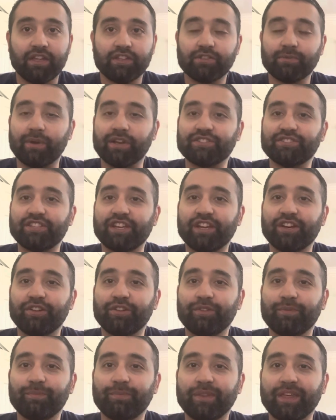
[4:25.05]
to my
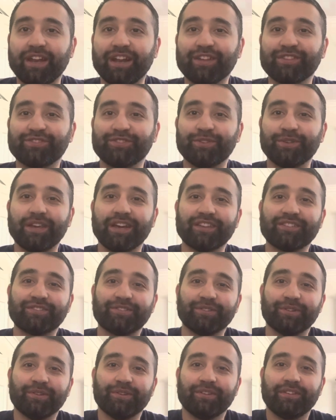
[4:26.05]
channel. And I'll see you guys
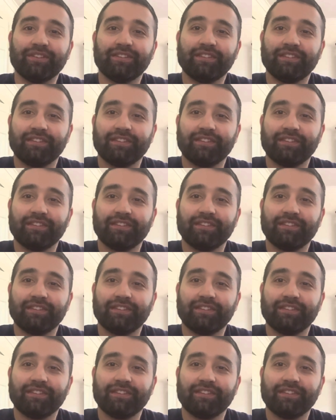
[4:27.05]
soon.